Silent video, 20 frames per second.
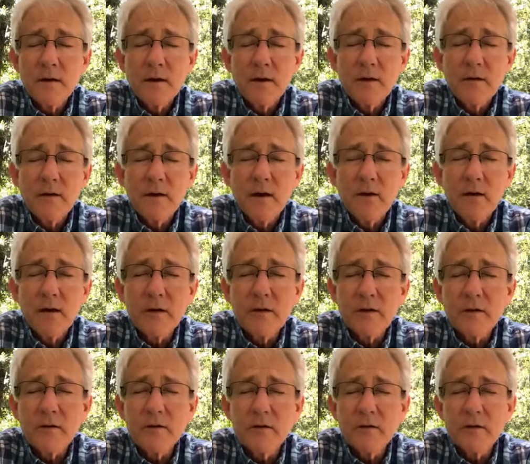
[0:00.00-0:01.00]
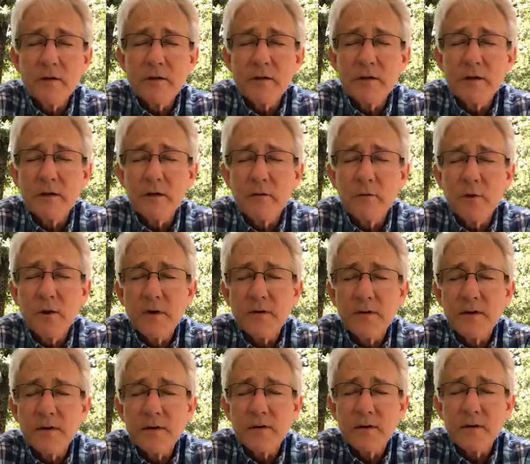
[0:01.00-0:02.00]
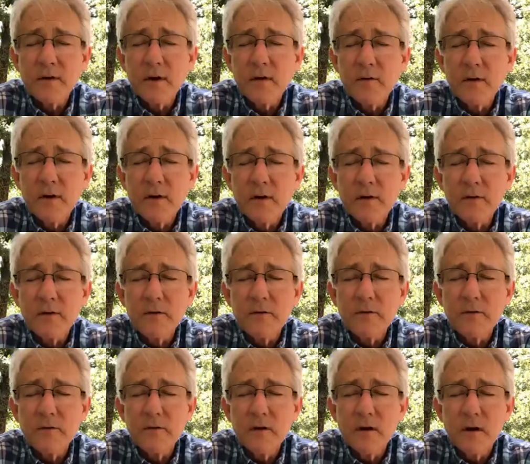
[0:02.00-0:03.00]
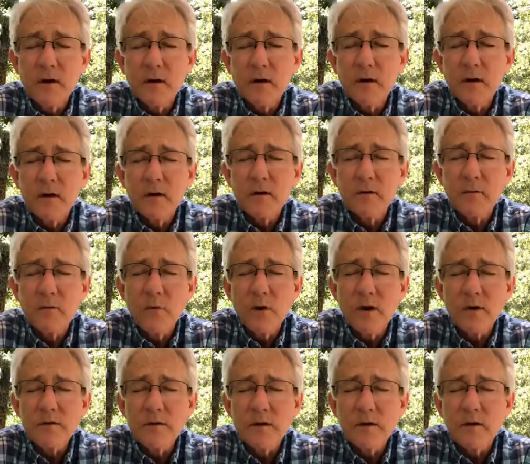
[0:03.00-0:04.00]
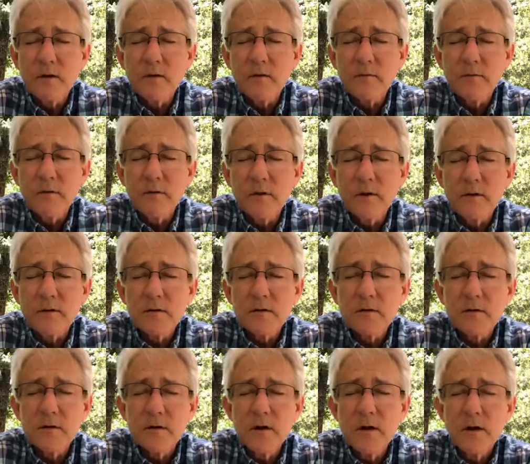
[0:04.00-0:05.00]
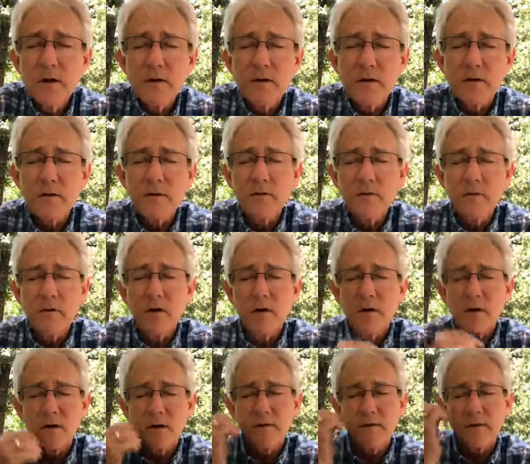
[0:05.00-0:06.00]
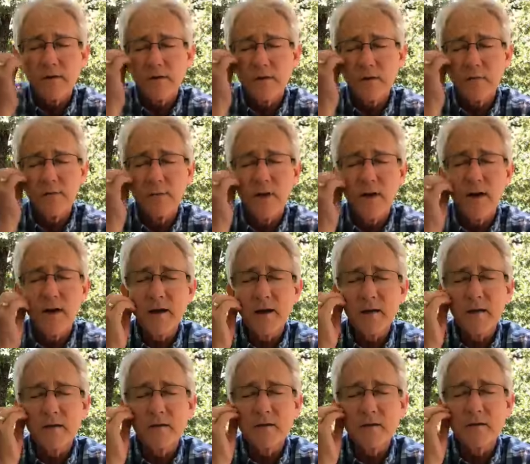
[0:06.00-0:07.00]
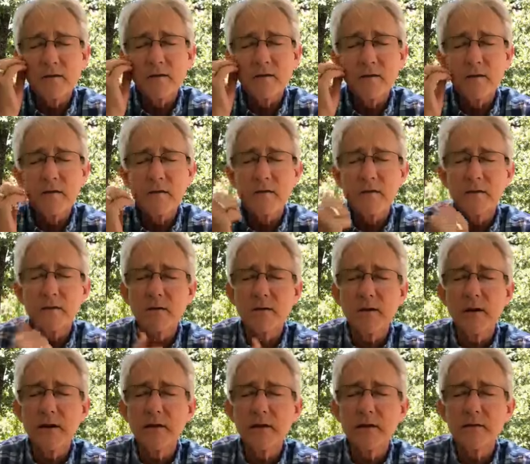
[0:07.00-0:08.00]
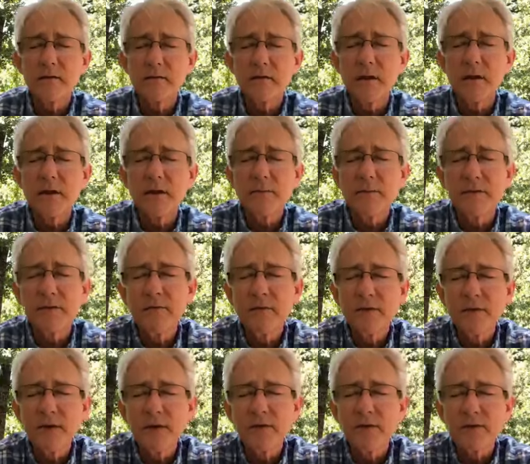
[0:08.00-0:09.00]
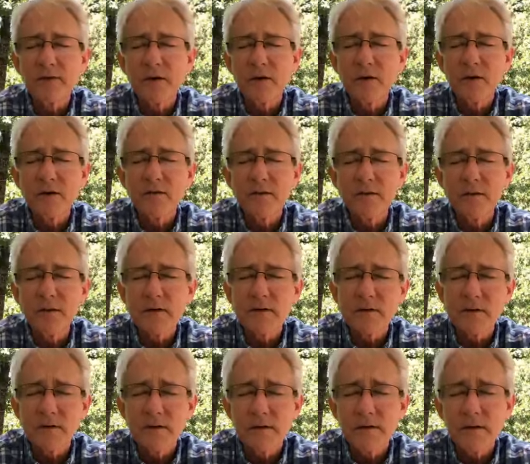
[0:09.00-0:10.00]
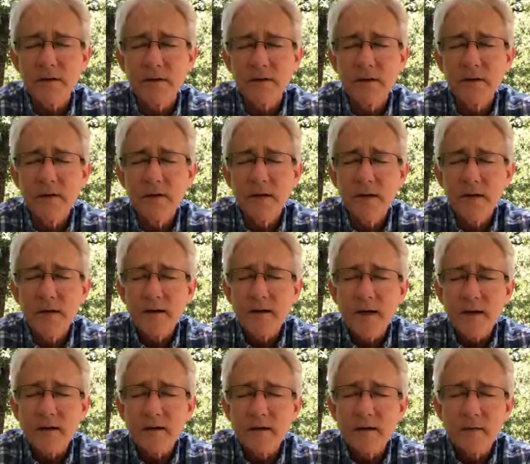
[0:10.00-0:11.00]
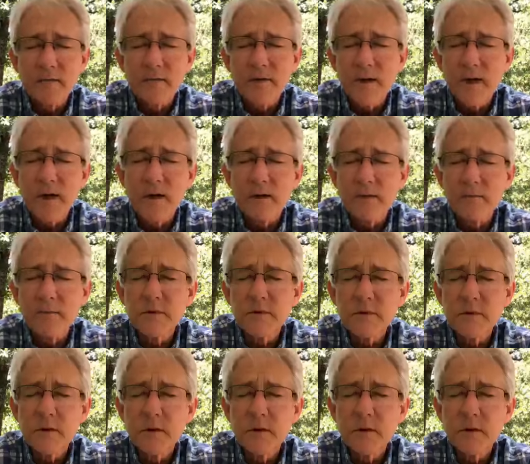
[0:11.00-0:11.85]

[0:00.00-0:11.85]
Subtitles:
knowing that you are still with us, knowing that you are watching over us, that your plan is still taking shape, even though it's hard for us to see that sometimes.